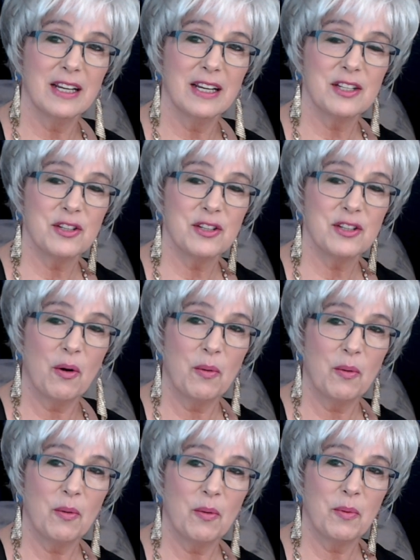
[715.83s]
So
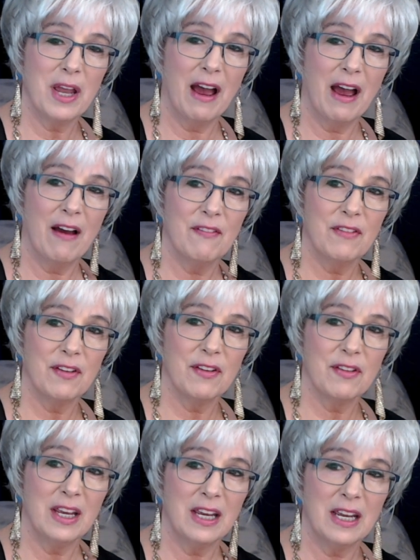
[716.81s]
we have
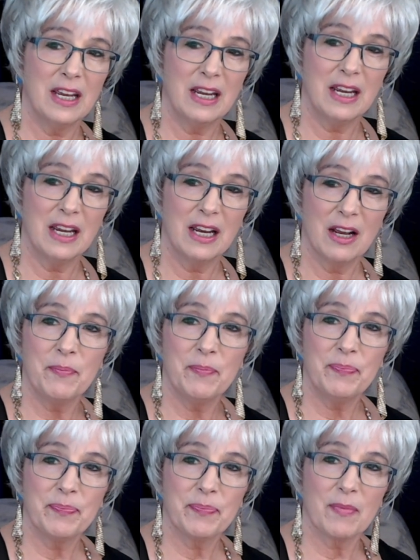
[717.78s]
the
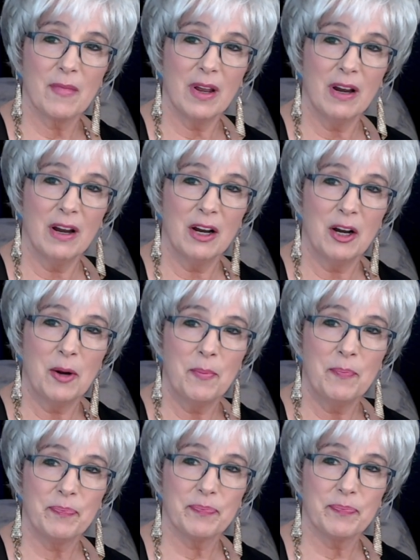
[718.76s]

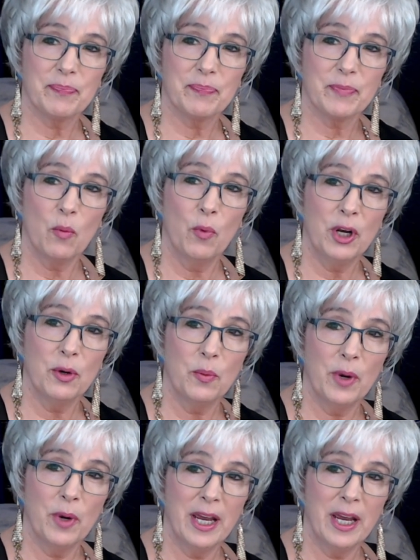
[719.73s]
um, winter wig,